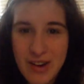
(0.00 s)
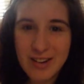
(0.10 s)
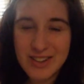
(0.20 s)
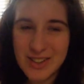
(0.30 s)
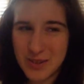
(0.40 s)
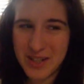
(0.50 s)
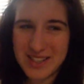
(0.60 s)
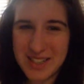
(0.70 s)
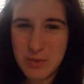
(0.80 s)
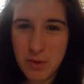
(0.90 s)
Also, I
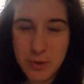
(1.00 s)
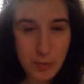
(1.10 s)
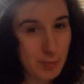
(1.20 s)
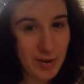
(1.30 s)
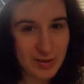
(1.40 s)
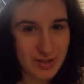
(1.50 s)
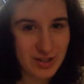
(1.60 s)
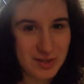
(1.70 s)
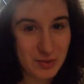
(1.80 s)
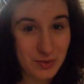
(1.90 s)
did want to
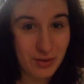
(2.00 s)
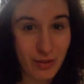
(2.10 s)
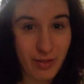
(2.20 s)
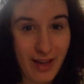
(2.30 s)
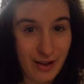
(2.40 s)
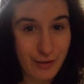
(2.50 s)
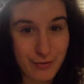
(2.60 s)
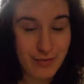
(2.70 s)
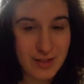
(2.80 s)
apologize for the lack of